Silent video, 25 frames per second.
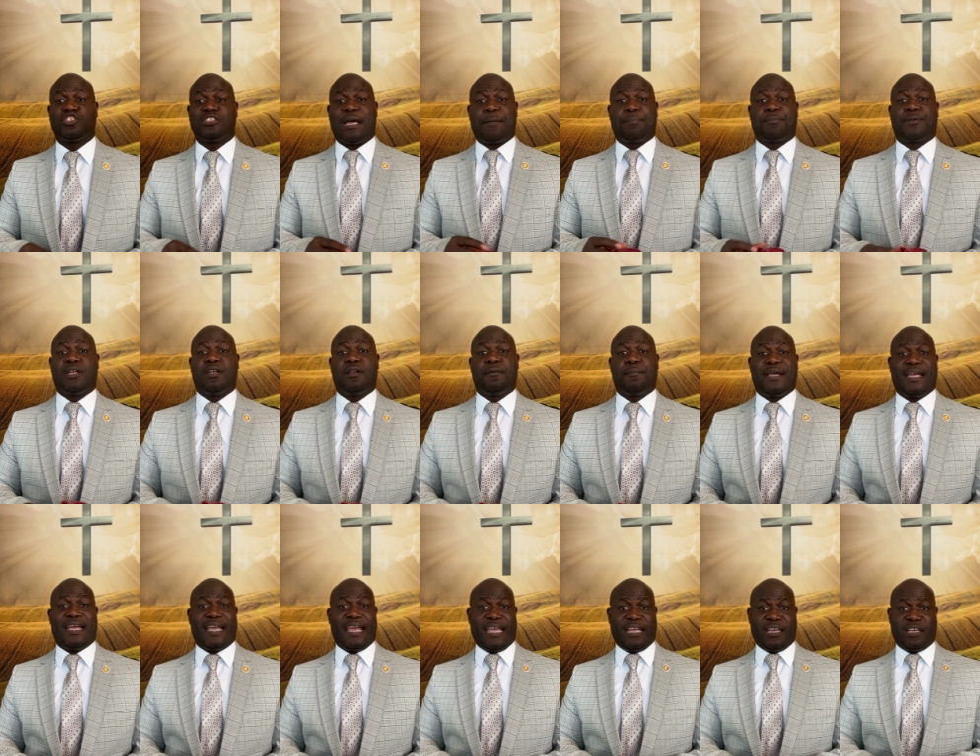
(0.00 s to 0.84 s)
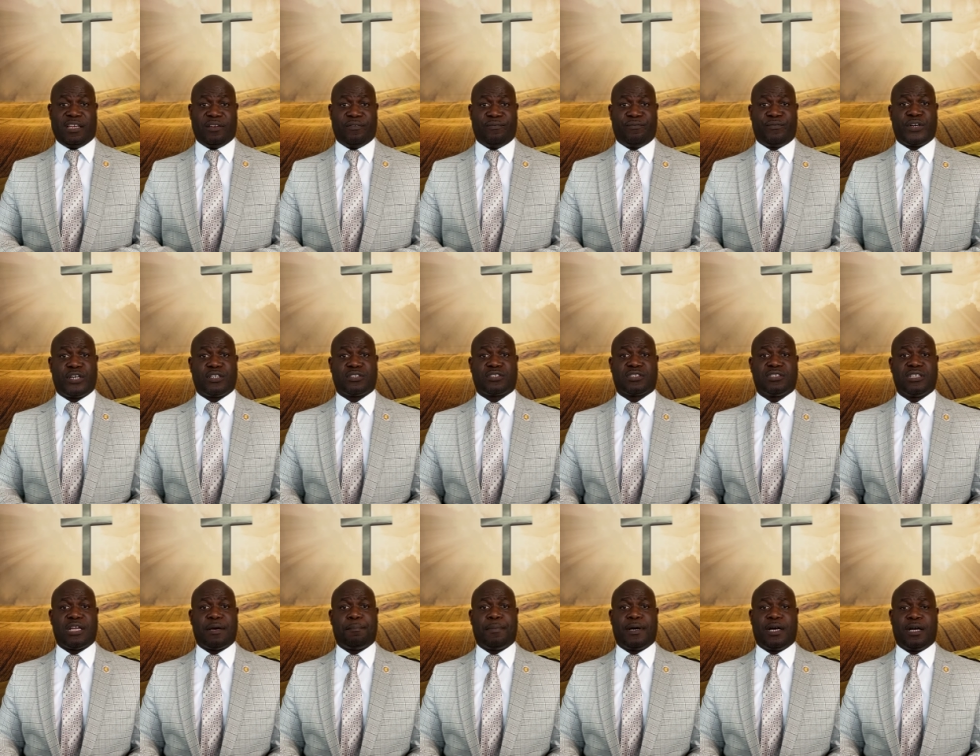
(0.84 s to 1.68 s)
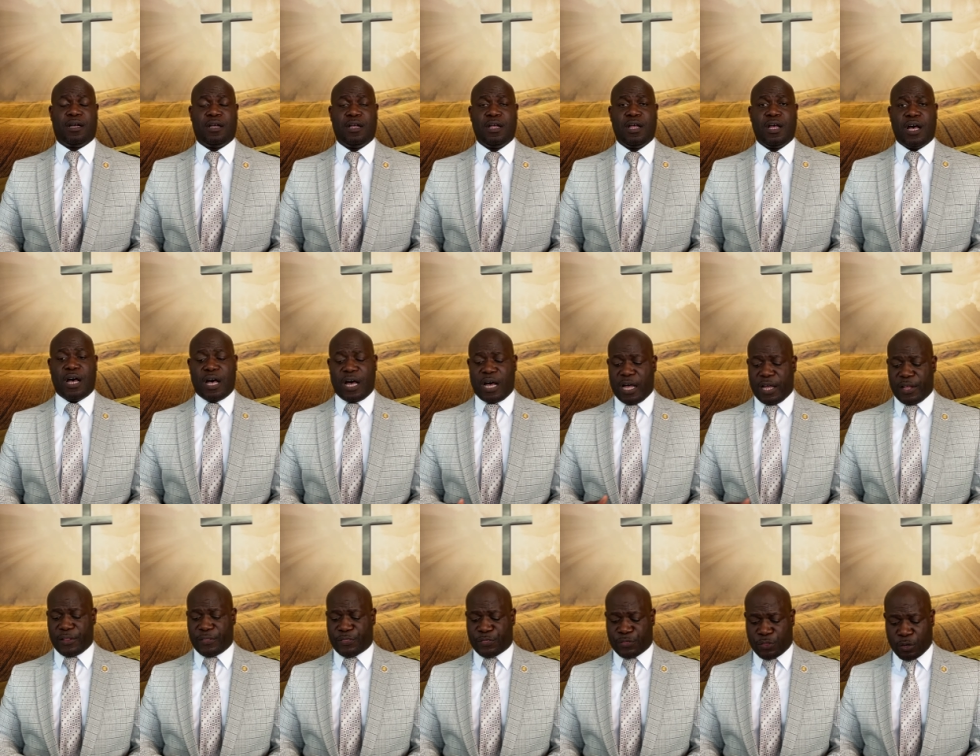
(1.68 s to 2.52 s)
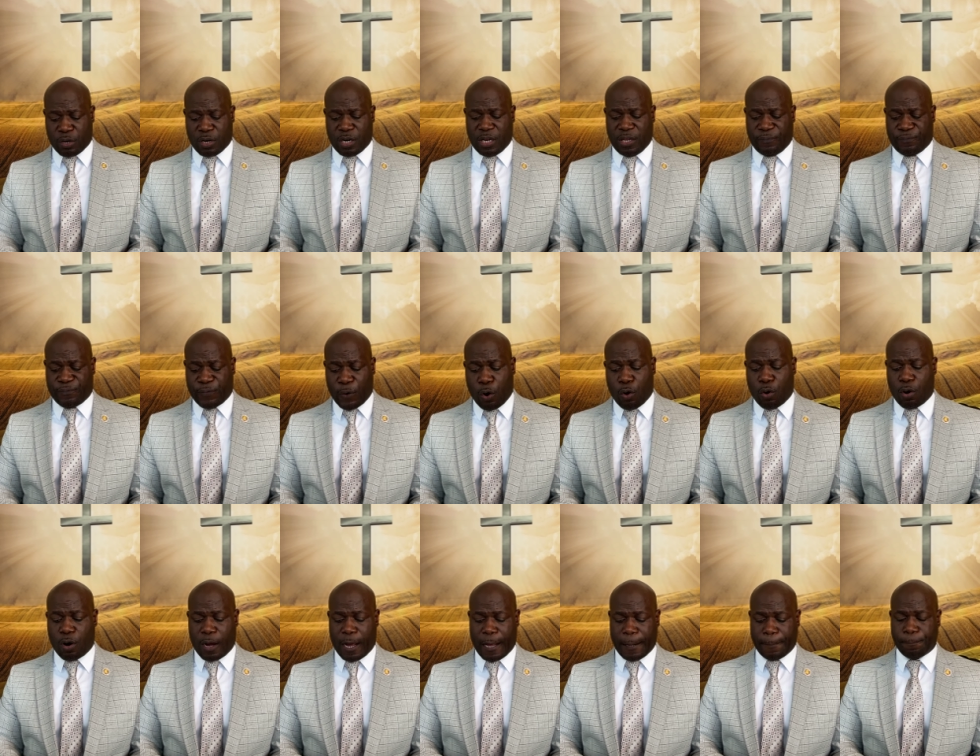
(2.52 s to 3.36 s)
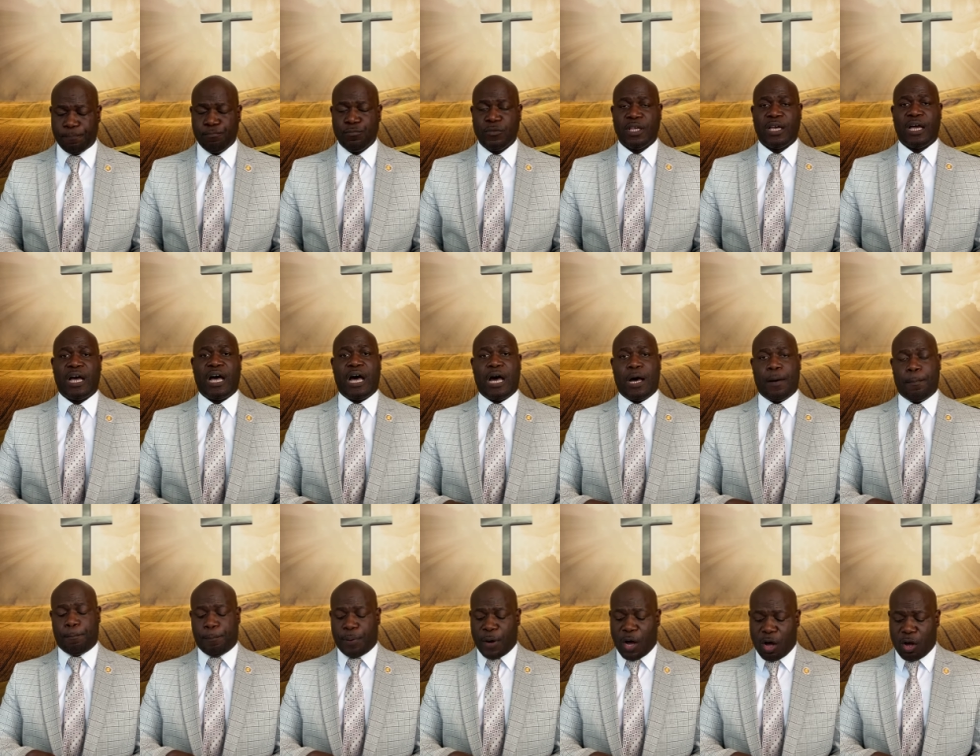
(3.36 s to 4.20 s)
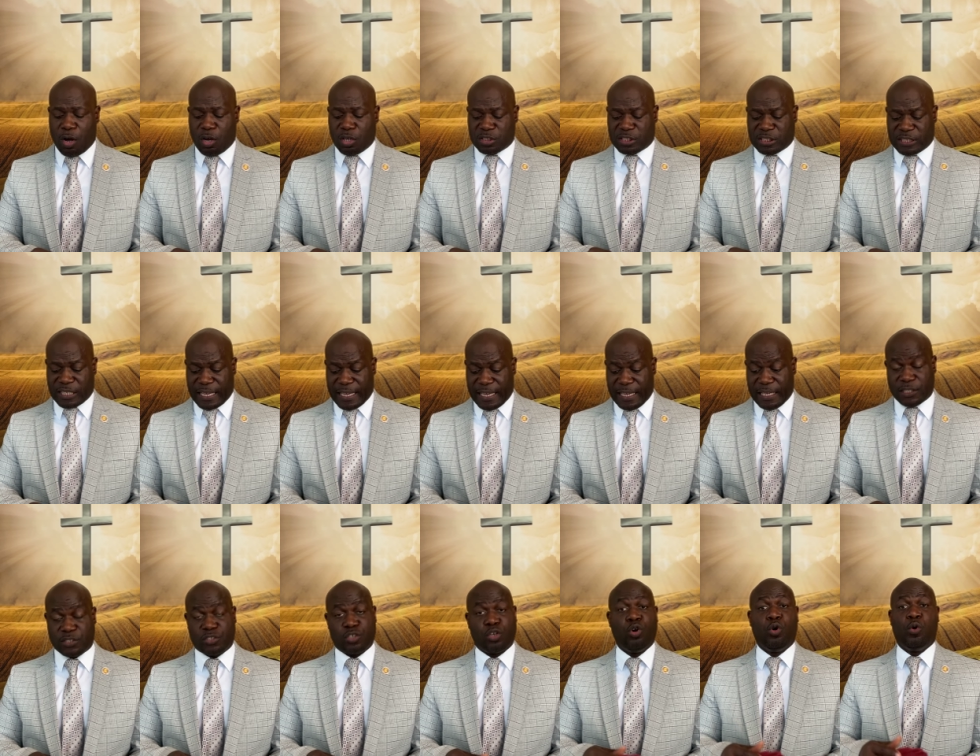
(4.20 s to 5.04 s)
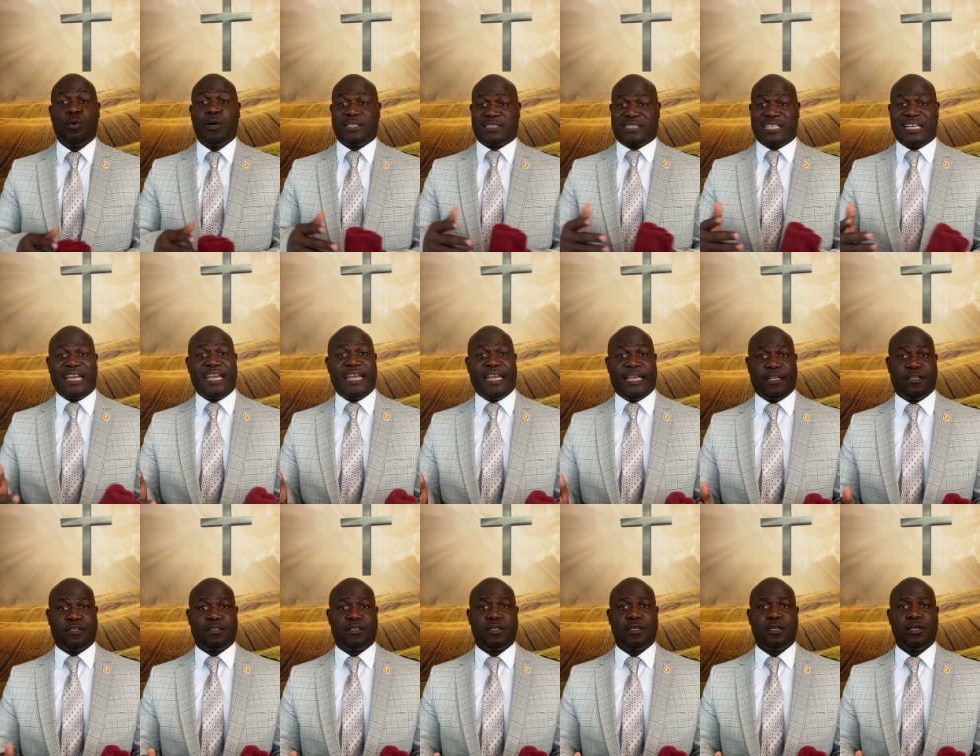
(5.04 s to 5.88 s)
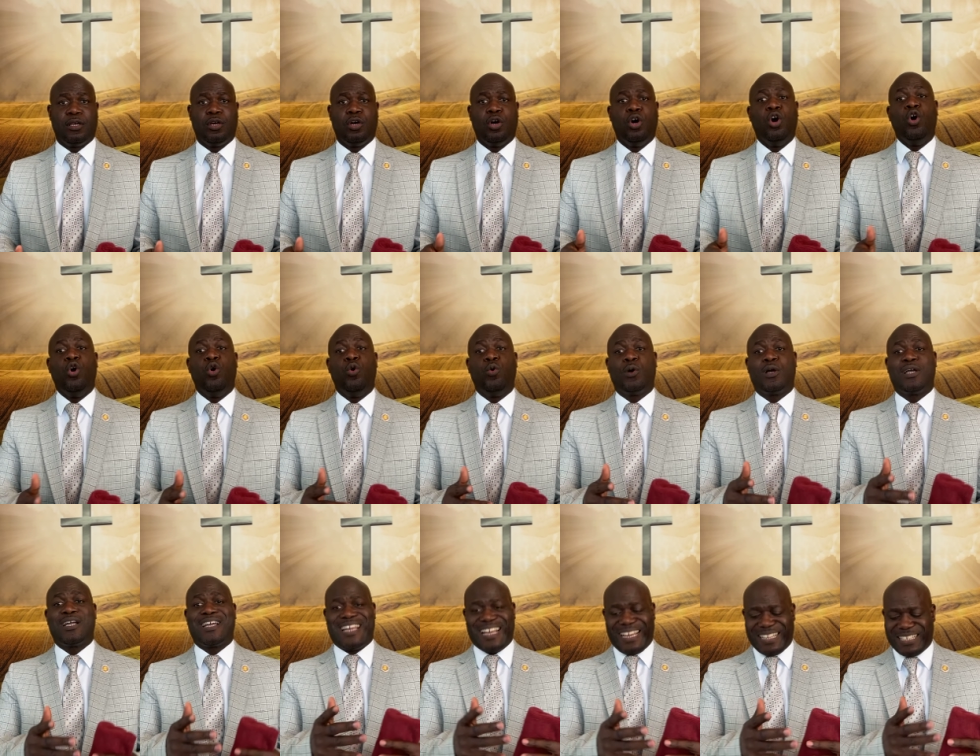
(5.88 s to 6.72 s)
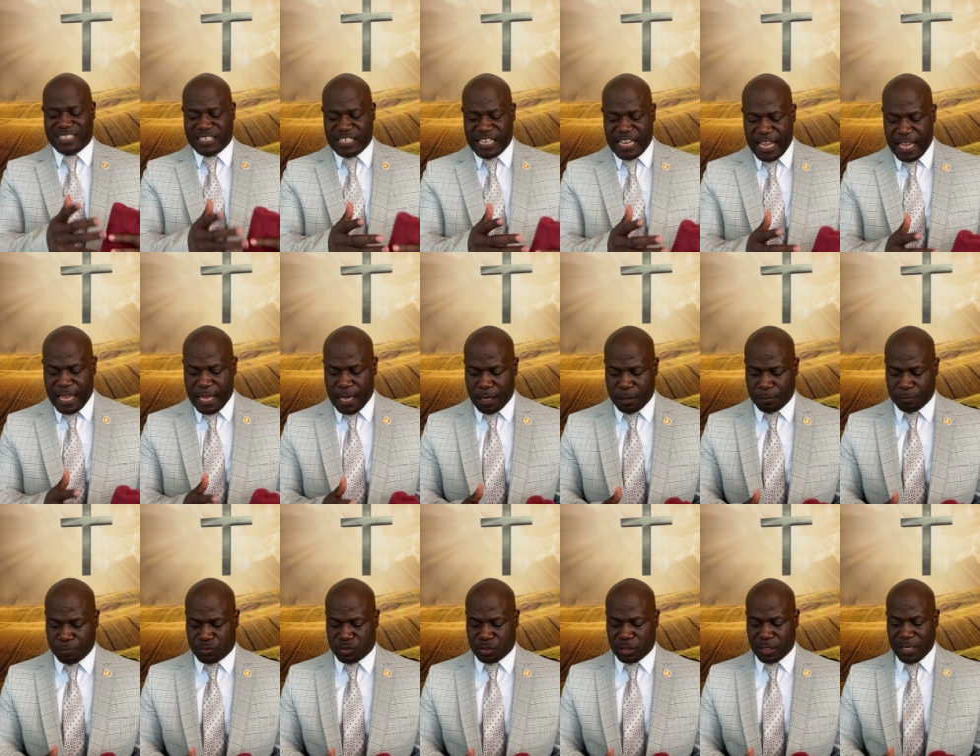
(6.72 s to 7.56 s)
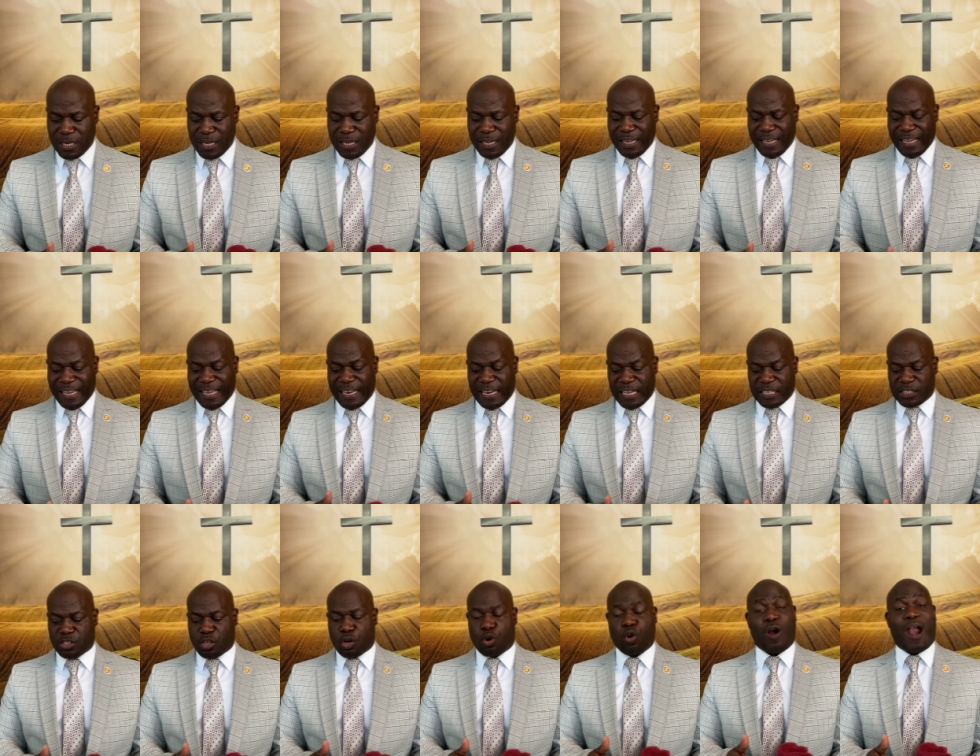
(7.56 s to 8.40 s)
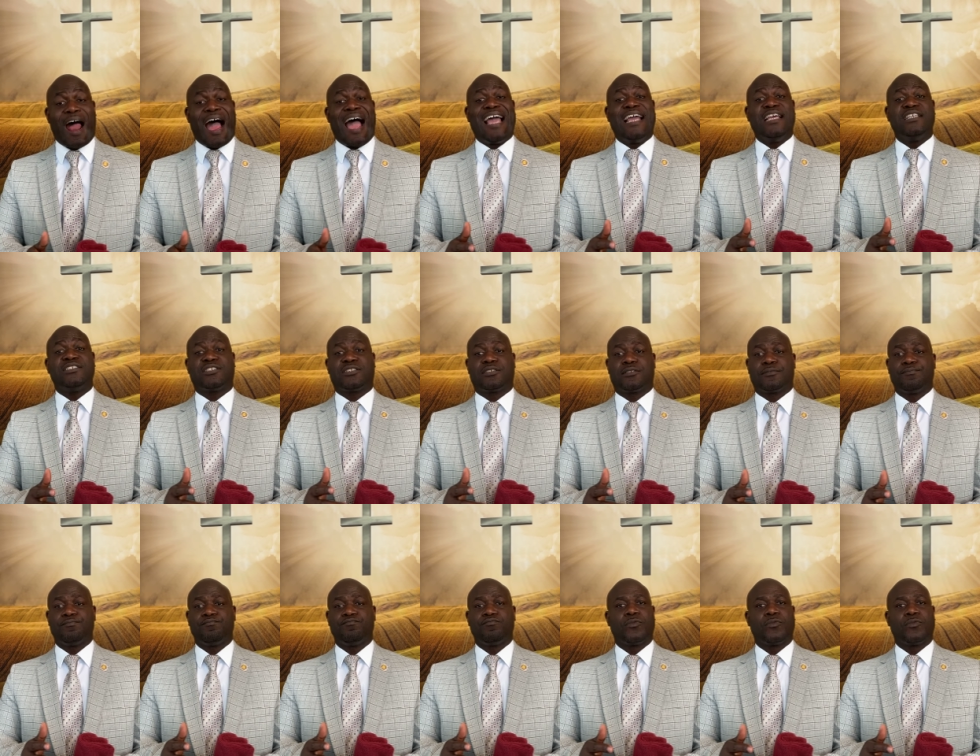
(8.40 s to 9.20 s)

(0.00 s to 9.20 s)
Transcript: chapter number 8 and verse number 34, Paul says, Who is he who condemns? It is Christ